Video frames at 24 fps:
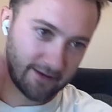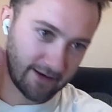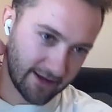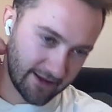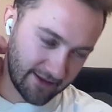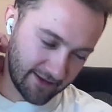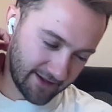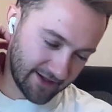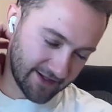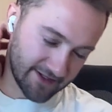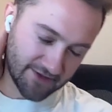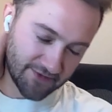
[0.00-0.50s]
and
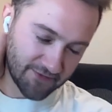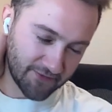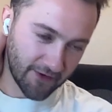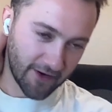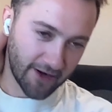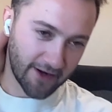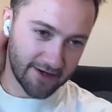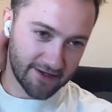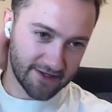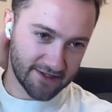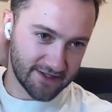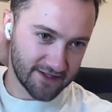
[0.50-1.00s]
I think it's
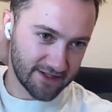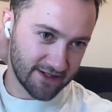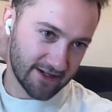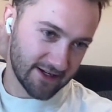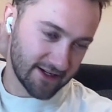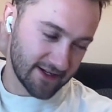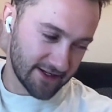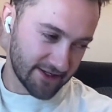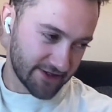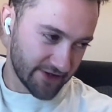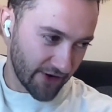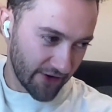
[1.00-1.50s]
fun
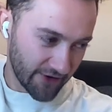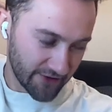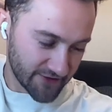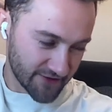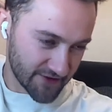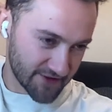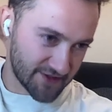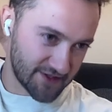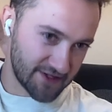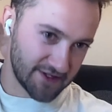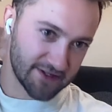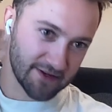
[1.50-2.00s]
to
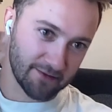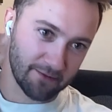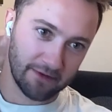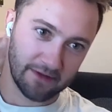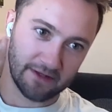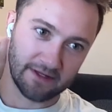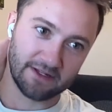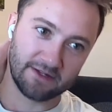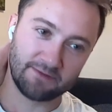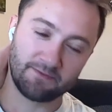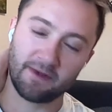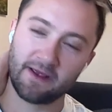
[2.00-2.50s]
also see some
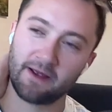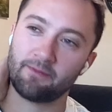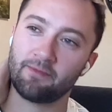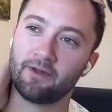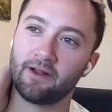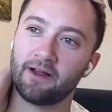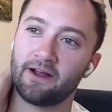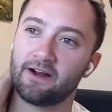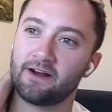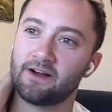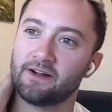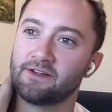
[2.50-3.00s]
of these big
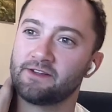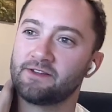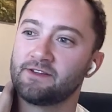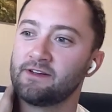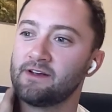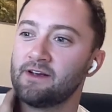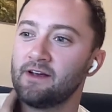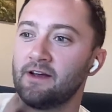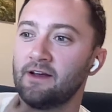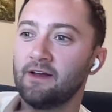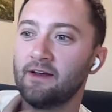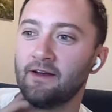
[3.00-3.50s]

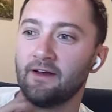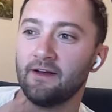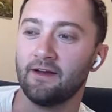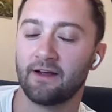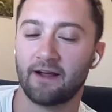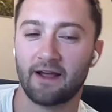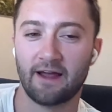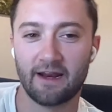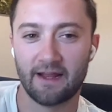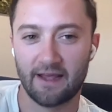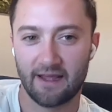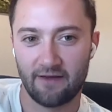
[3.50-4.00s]
players
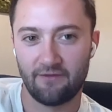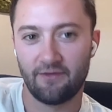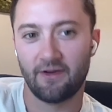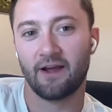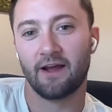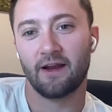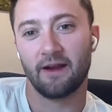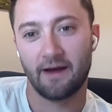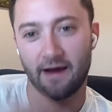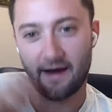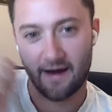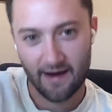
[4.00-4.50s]
kind of
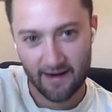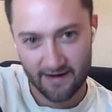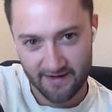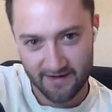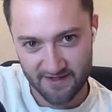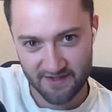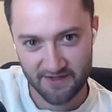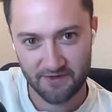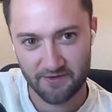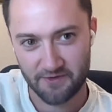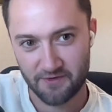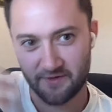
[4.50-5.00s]
giving a
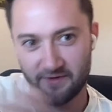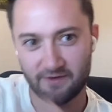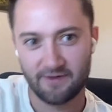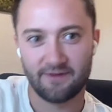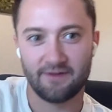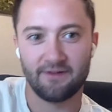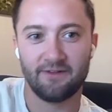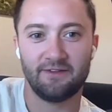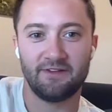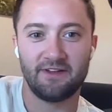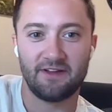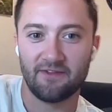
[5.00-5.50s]
nod to
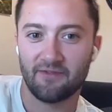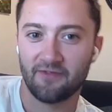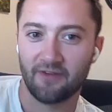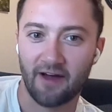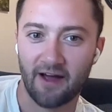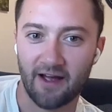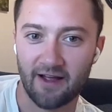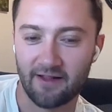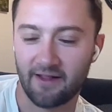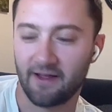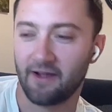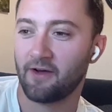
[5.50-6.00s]

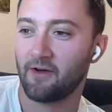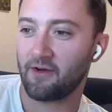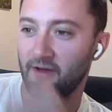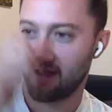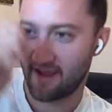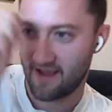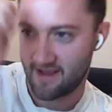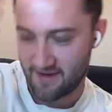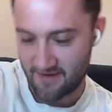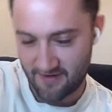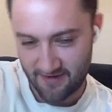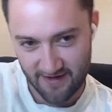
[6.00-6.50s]
DeFi. Like,
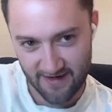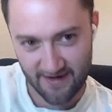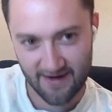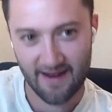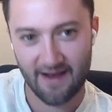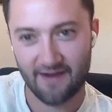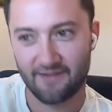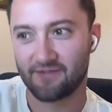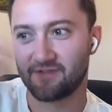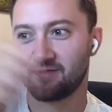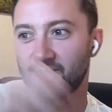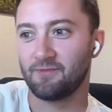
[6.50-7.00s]
okay, you did
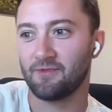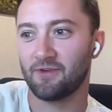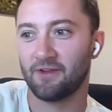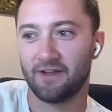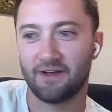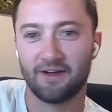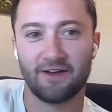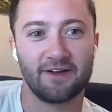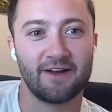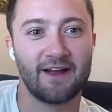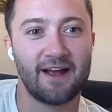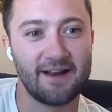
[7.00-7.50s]
have some
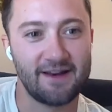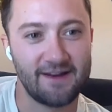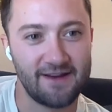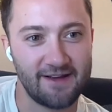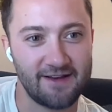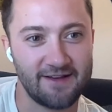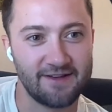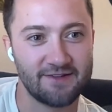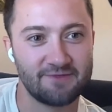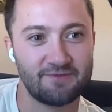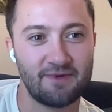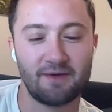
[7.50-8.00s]
really good
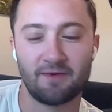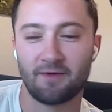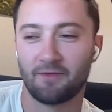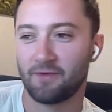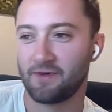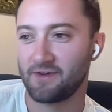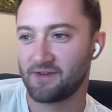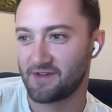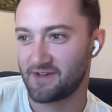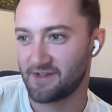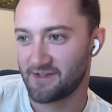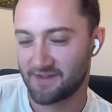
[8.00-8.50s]
ideas. Maybe
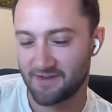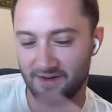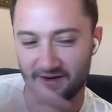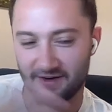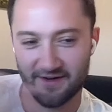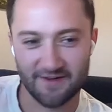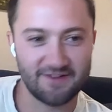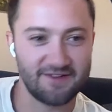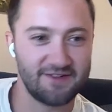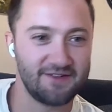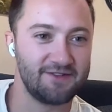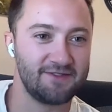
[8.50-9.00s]
we should
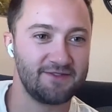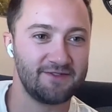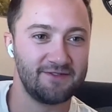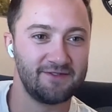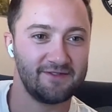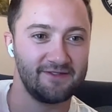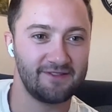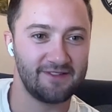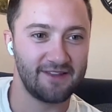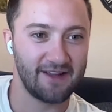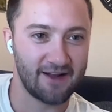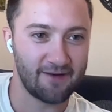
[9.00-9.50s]
start to
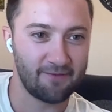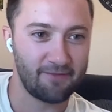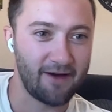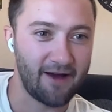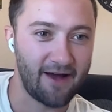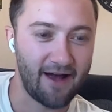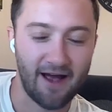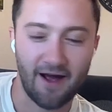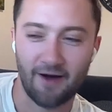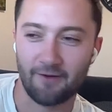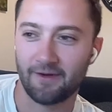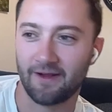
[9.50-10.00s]
think
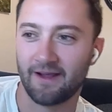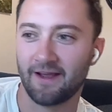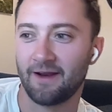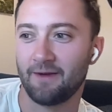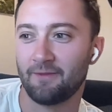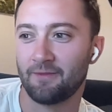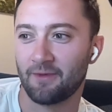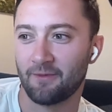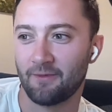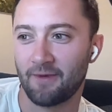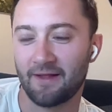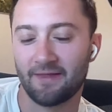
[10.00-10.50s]
about how we can
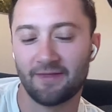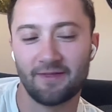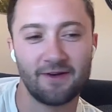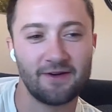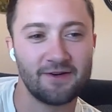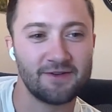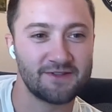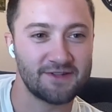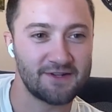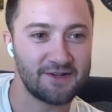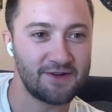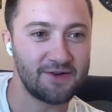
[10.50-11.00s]
implement
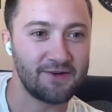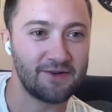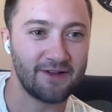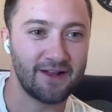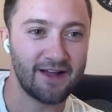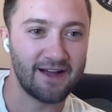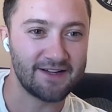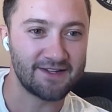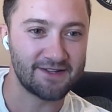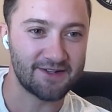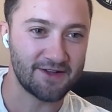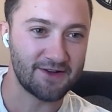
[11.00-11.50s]
those and
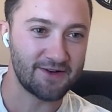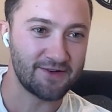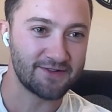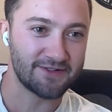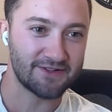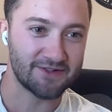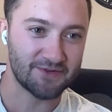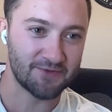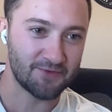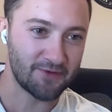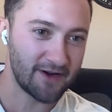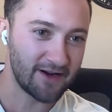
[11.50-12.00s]
utilize those
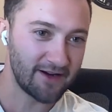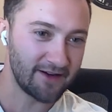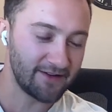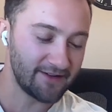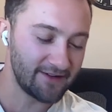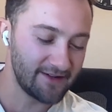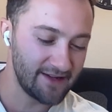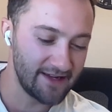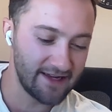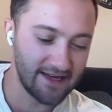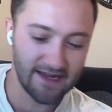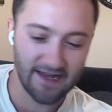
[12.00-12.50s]
as
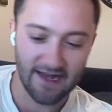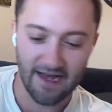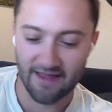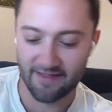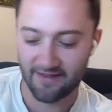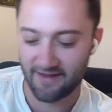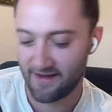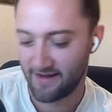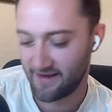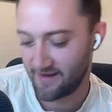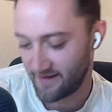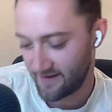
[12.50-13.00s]
well. I
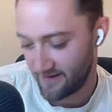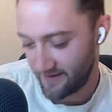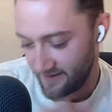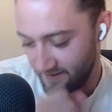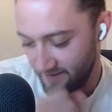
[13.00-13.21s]
think